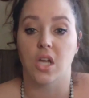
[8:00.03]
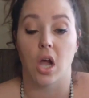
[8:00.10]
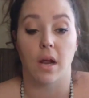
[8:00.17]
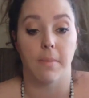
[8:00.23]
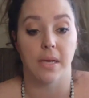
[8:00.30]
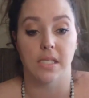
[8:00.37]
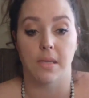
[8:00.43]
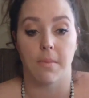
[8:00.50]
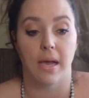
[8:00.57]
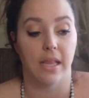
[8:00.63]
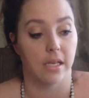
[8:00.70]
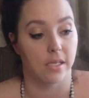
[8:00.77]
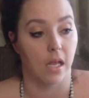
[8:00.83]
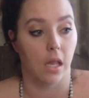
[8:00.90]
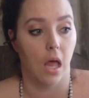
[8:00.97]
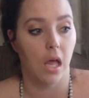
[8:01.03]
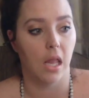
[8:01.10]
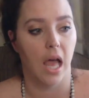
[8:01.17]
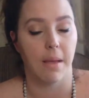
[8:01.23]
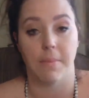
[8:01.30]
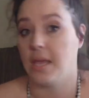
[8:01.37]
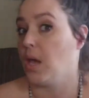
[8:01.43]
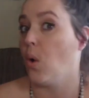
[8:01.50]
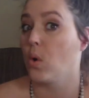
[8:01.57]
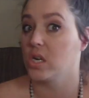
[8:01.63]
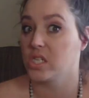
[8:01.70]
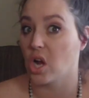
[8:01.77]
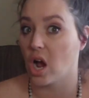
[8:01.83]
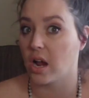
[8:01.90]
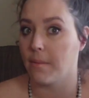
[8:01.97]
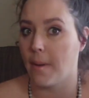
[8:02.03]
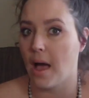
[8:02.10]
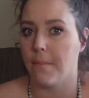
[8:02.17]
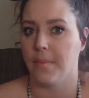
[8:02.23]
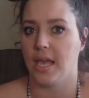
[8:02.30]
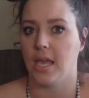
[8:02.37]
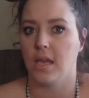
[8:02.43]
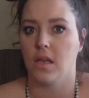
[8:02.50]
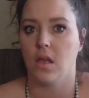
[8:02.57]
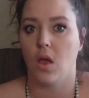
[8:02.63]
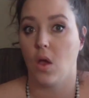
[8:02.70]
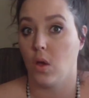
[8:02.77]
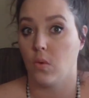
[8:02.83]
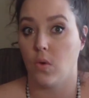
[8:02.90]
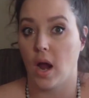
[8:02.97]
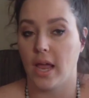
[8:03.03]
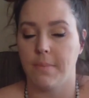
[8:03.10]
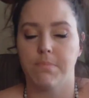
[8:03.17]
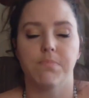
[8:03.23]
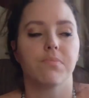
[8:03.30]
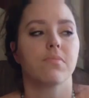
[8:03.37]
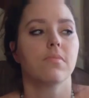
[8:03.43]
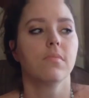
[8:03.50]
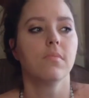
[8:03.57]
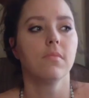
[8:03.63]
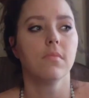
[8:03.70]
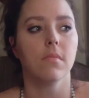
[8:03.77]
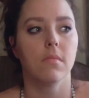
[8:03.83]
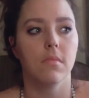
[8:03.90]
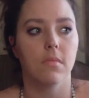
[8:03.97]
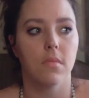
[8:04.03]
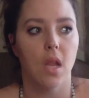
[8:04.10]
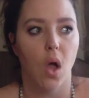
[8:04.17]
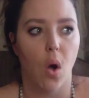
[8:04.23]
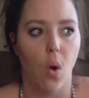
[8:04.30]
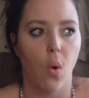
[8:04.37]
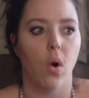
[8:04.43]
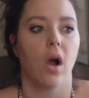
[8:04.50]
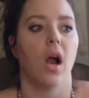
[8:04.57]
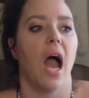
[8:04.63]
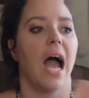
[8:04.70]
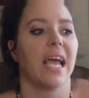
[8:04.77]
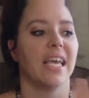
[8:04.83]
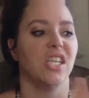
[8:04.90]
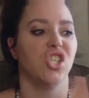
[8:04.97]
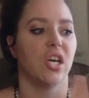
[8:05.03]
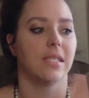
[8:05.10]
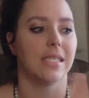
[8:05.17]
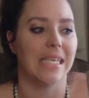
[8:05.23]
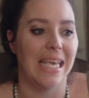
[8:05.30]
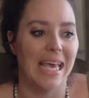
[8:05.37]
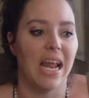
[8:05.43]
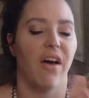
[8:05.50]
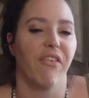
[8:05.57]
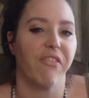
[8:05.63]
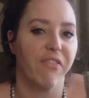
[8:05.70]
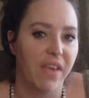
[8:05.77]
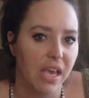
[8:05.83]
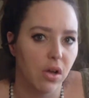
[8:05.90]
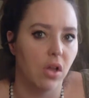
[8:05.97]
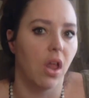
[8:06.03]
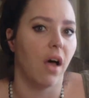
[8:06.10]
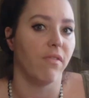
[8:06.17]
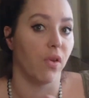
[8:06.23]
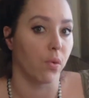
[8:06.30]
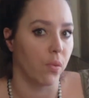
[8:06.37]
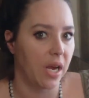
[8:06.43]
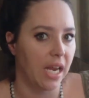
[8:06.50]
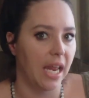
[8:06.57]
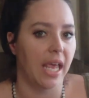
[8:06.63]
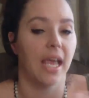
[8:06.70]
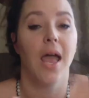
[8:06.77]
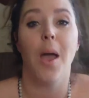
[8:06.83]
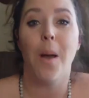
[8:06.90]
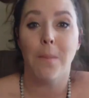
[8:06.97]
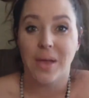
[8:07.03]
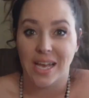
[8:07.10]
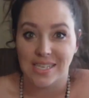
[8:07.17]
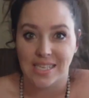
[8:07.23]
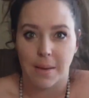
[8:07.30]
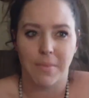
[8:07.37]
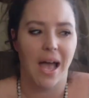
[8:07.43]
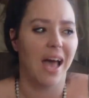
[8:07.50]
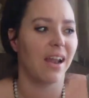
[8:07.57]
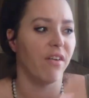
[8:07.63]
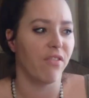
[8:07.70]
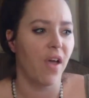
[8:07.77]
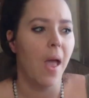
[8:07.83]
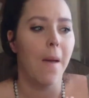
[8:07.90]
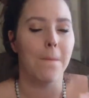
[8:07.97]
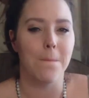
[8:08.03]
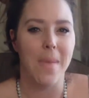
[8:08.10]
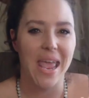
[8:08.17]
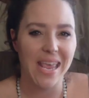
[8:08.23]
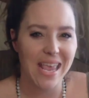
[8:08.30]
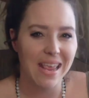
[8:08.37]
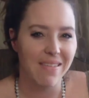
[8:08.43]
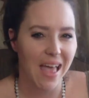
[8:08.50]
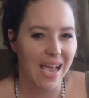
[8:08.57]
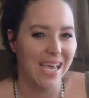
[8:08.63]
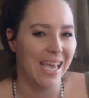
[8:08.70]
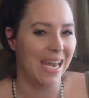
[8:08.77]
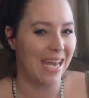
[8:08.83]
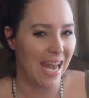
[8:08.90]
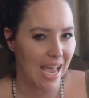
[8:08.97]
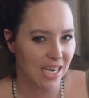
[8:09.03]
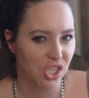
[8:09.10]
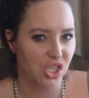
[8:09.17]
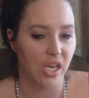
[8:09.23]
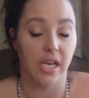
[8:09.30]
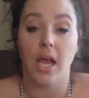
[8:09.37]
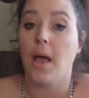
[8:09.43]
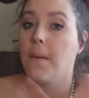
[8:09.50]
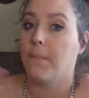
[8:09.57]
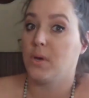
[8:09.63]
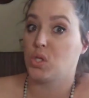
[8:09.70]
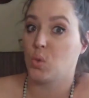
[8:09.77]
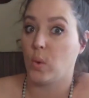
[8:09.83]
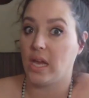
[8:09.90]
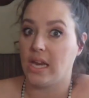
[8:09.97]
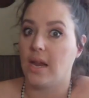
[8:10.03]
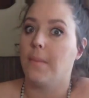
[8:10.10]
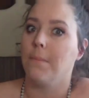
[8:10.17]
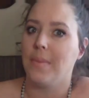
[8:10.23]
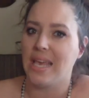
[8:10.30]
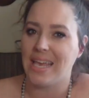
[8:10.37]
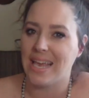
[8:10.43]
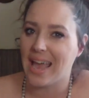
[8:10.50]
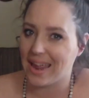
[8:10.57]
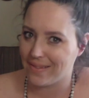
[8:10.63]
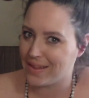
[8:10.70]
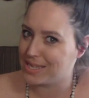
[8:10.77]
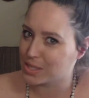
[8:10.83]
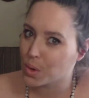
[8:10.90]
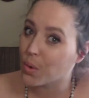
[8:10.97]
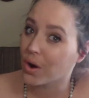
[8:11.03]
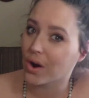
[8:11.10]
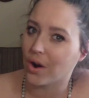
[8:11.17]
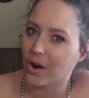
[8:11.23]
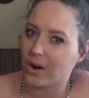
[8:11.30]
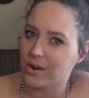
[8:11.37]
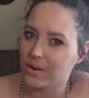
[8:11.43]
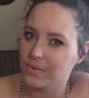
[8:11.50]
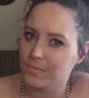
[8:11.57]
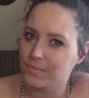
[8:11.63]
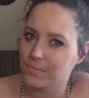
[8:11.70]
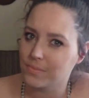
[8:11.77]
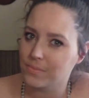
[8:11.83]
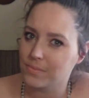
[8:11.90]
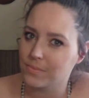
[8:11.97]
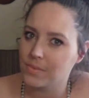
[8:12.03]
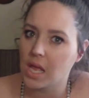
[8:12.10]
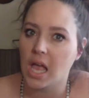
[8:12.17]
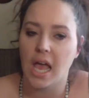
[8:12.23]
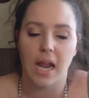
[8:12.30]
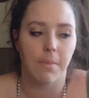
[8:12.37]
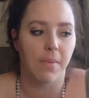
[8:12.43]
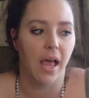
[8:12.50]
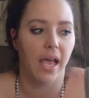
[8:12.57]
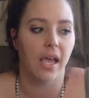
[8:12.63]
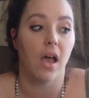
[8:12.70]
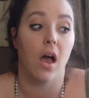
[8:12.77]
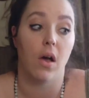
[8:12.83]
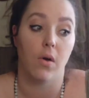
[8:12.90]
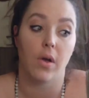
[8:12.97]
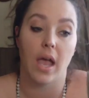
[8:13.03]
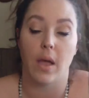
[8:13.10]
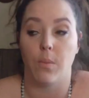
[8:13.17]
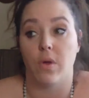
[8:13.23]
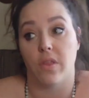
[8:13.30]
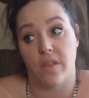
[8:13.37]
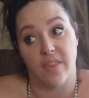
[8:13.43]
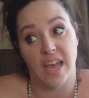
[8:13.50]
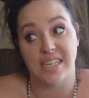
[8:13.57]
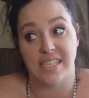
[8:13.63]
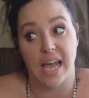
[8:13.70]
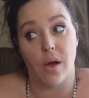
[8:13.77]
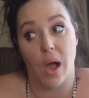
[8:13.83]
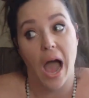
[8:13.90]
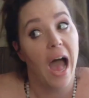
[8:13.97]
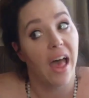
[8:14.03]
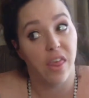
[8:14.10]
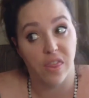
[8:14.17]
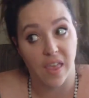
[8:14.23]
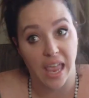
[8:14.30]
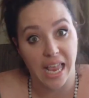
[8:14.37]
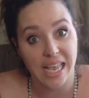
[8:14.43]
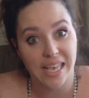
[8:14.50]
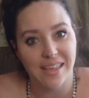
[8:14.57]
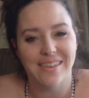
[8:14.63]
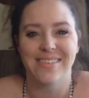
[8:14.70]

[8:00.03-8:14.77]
talking about somebody that's a lot like me, or it's talking about me, right? Or I can just get a feel of the reading because I'm kind of making that connection between me and this court card. And I'm like, oh, okay, well, then that's how I think.